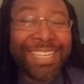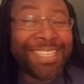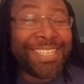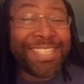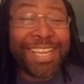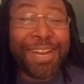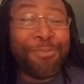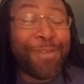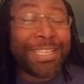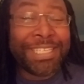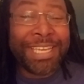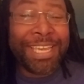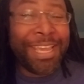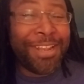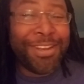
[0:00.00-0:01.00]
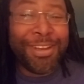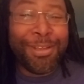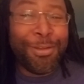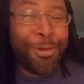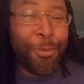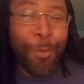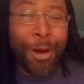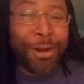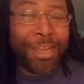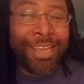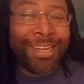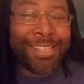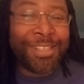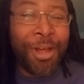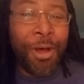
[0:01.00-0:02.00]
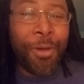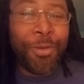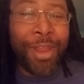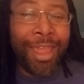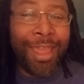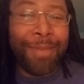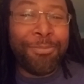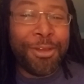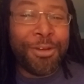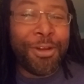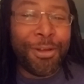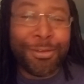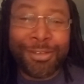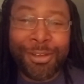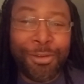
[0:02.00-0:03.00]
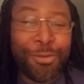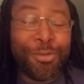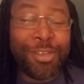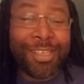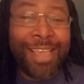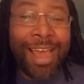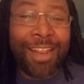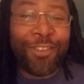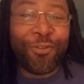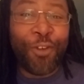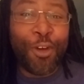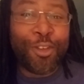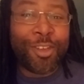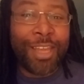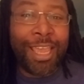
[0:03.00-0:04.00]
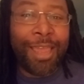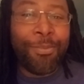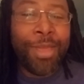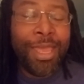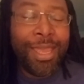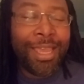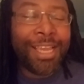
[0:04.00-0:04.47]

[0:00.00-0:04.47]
She said you weren't getting his whole name, you know, so you just got his first name.